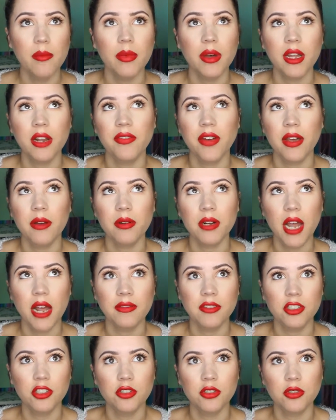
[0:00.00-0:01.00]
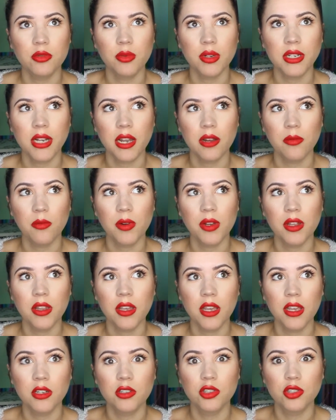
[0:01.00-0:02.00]
But if I were to have to choose one, I
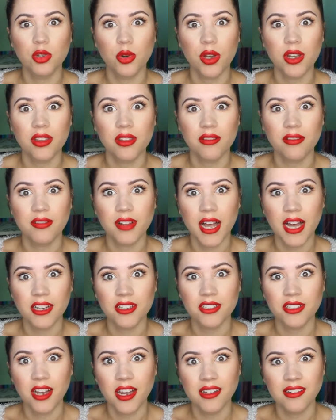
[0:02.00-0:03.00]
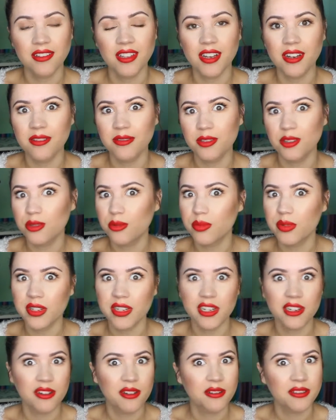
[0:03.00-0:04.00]
really enjoy The Flash. I love
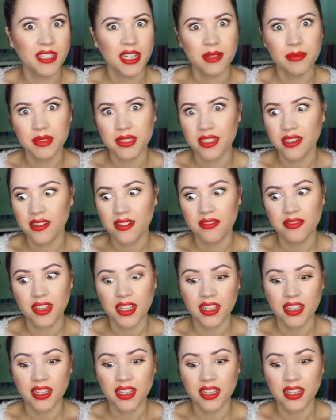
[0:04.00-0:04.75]
superhero type stuff.